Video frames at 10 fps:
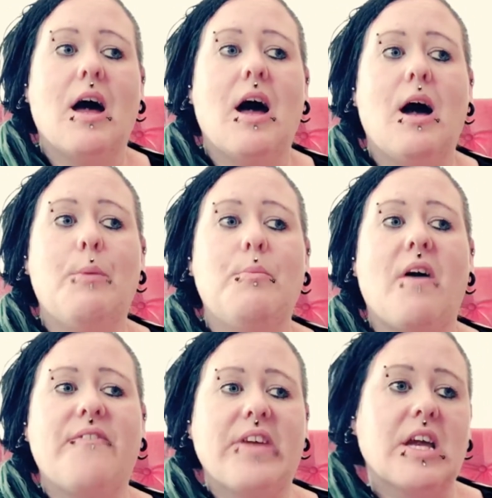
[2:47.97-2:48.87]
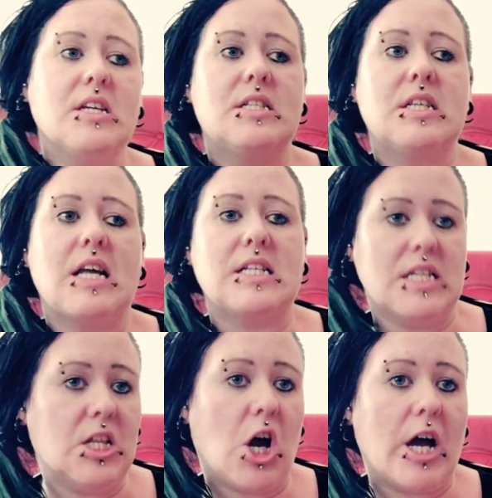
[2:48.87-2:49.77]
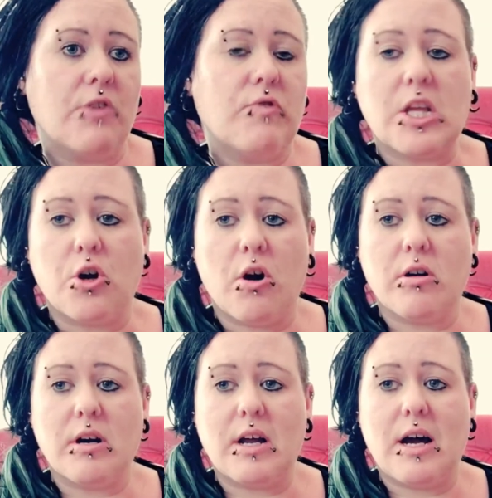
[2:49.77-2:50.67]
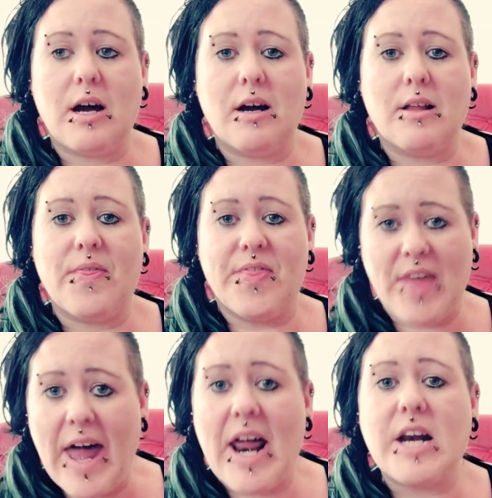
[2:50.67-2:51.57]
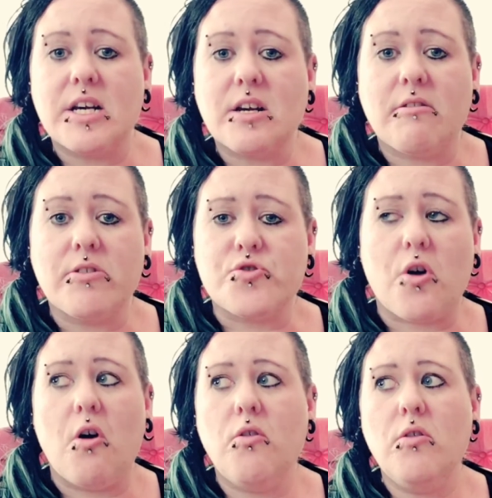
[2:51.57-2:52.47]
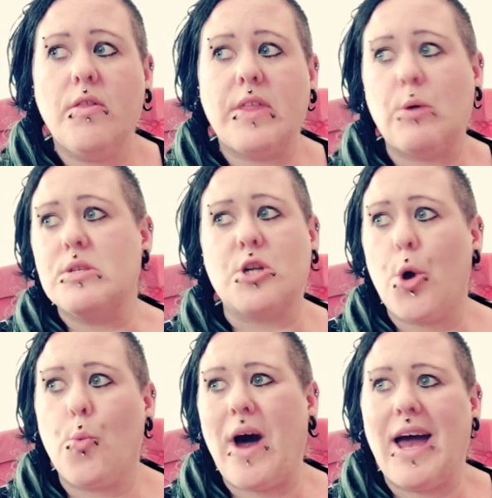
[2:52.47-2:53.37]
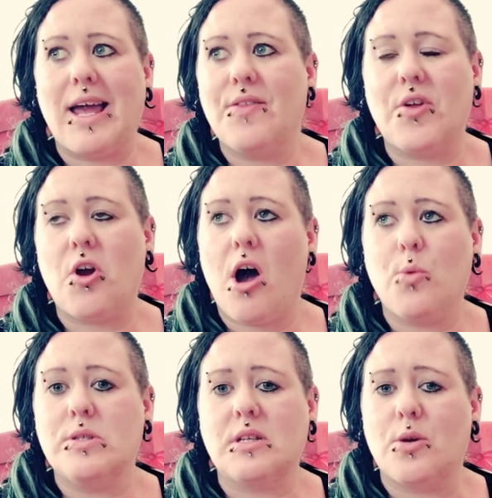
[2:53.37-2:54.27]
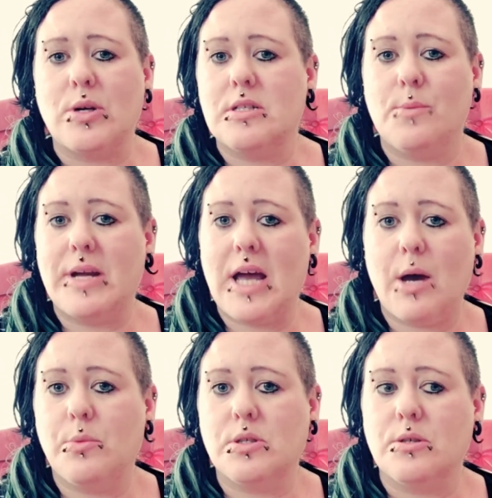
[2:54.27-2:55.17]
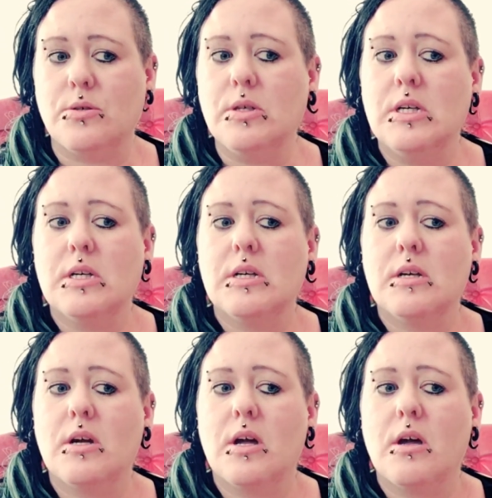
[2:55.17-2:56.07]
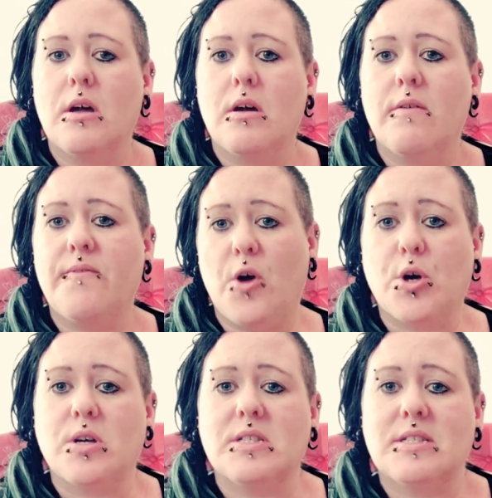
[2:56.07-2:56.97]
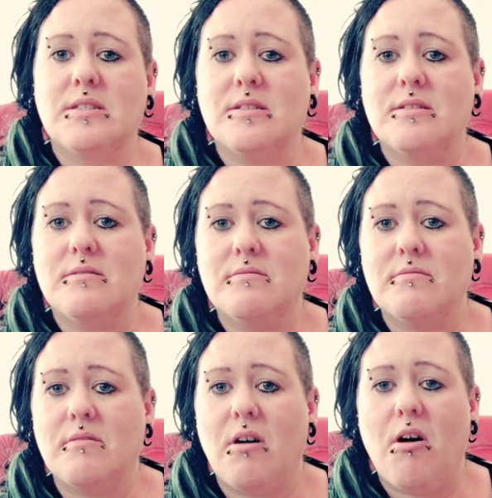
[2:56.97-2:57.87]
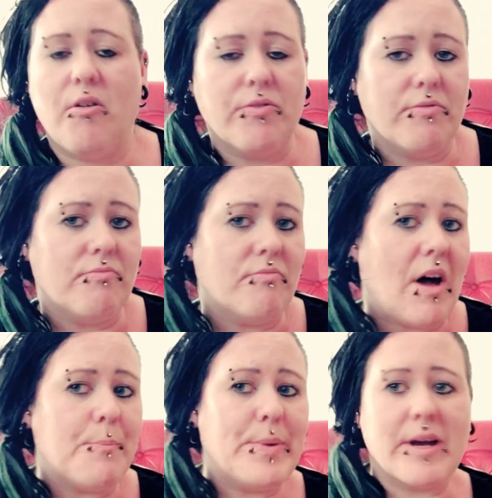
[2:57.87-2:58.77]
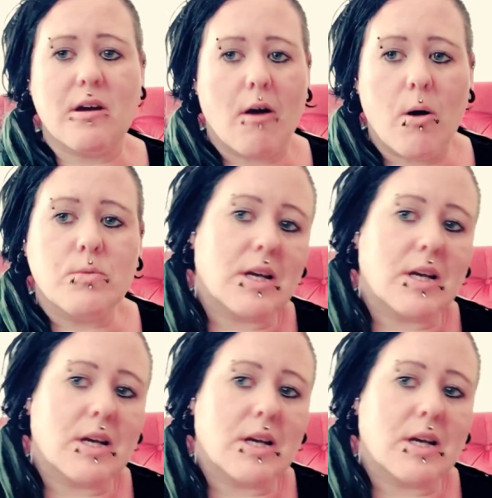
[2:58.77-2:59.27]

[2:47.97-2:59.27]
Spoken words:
I figured until I really got that under control, there was no way that I was going to be able to focus on bigger goals.